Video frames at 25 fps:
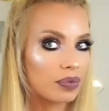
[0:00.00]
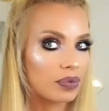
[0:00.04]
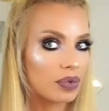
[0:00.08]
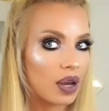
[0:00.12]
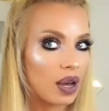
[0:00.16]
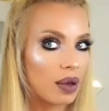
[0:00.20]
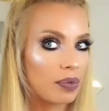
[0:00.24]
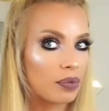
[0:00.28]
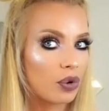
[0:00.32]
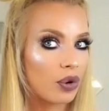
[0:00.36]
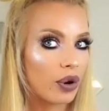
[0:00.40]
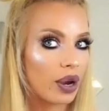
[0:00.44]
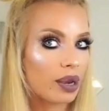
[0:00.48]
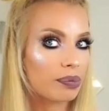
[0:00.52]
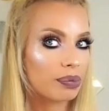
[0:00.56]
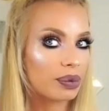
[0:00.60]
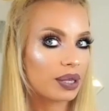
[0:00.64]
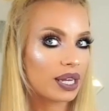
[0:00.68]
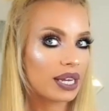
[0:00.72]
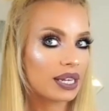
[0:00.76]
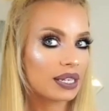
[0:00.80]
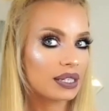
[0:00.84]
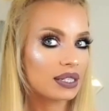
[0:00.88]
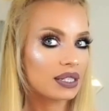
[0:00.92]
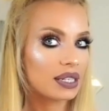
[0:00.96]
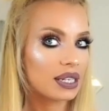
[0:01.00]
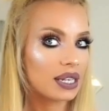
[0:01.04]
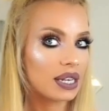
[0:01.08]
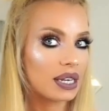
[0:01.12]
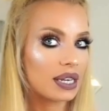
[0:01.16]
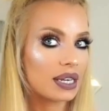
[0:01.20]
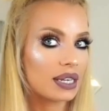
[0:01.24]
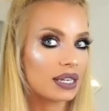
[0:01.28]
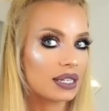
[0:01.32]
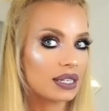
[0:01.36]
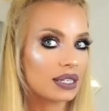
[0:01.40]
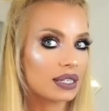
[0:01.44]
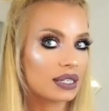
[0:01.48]
a great place
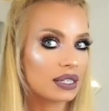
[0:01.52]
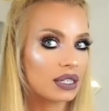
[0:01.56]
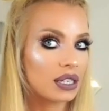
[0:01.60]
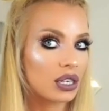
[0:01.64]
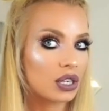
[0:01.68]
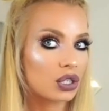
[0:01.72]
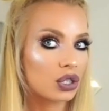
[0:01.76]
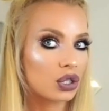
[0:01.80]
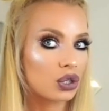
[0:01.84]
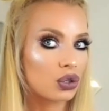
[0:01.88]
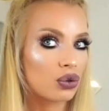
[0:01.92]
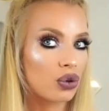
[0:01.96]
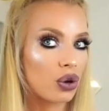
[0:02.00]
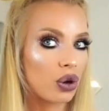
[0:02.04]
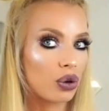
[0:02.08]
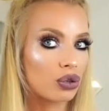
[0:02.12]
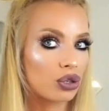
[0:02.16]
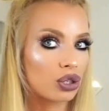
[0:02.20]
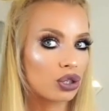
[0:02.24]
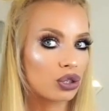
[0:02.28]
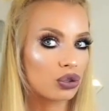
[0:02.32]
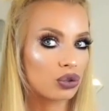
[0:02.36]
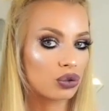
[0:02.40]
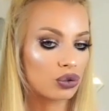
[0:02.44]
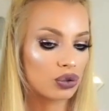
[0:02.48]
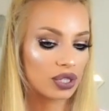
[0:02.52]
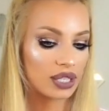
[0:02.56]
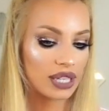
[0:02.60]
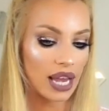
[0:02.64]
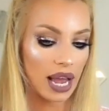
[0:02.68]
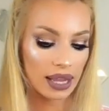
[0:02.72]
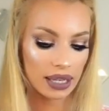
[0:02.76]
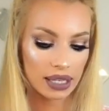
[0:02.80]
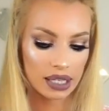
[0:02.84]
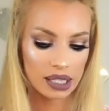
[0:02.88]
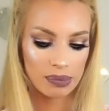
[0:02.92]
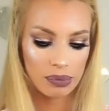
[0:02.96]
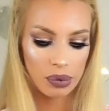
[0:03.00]
is to go to
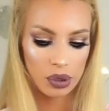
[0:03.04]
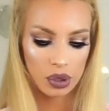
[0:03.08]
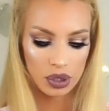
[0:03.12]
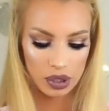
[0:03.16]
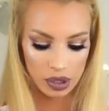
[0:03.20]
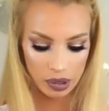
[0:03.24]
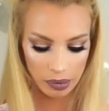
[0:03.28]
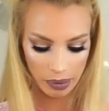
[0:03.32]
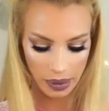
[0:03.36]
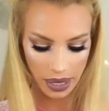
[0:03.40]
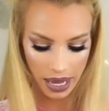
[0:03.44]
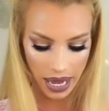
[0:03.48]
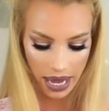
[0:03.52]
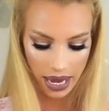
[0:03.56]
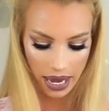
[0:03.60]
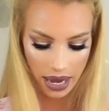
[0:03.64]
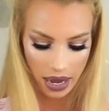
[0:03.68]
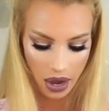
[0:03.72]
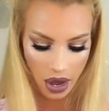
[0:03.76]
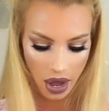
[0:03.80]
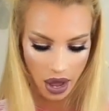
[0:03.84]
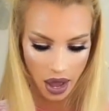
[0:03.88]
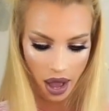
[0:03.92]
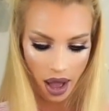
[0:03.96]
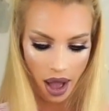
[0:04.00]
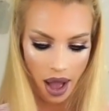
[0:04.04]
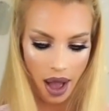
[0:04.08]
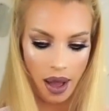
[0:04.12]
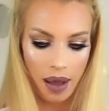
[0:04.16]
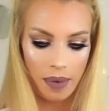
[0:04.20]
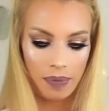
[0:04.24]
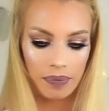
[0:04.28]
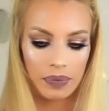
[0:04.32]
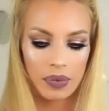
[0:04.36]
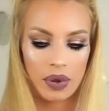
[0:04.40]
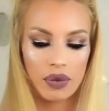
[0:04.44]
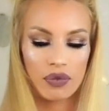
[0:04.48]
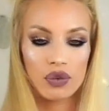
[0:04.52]
Sally's Beauty Supply.
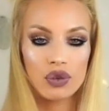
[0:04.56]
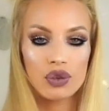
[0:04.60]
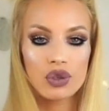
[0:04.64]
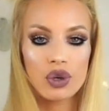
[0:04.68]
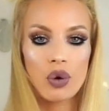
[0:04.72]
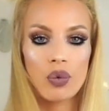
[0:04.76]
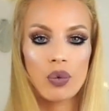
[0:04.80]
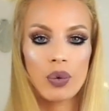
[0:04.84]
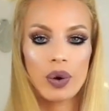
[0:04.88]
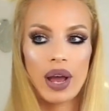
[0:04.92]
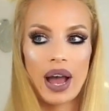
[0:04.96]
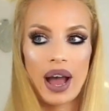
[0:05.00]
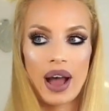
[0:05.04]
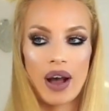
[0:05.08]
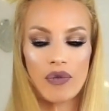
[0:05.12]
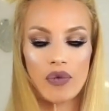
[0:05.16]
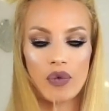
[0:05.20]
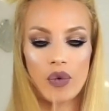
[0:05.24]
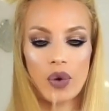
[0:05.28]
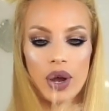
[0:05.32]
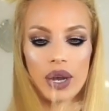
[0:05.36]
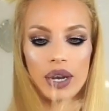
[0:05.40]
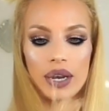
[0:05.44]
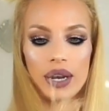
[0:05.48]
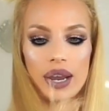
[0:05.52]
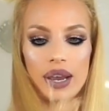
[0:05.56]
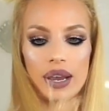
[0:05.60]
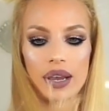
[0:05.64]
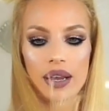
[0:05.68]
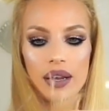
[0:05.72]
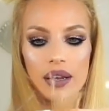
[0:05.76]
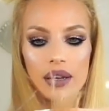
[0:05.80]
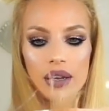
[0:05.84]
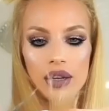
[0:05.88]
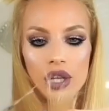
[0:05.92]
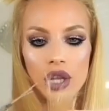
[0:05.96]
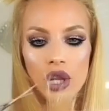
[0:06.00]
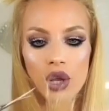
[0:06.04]
If you don't have one
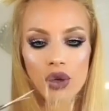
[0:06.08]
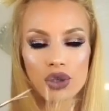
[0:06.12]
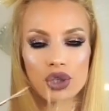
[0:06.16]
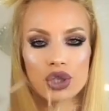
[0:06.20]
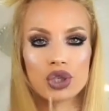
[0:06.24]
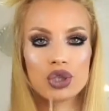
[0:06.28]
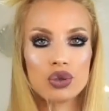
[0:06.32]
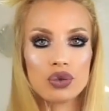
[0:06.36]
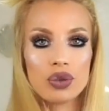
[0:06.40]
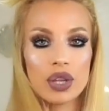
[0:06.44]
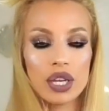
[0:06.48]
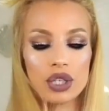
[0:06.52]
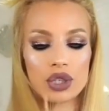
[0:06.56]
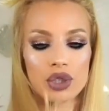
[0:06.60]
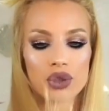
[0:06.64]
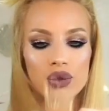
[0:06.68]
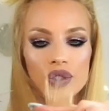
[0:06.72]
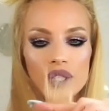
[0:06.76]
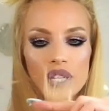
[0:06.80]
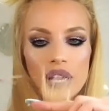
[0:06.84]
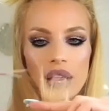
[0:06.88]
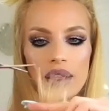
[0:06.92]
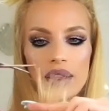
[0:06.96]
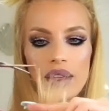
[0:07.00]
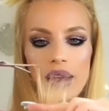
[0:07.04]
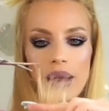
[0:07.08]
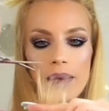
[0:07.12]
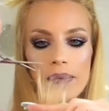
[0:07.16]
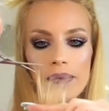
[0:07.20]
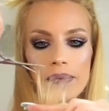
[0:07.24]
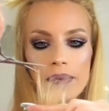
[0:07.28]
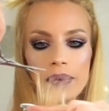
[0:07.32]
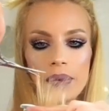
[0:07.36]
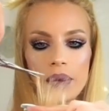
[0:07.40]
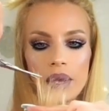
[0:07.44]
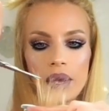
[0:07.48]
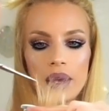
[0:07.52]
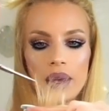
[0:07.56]
close to you, they do sell
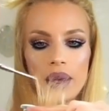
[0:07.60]
them.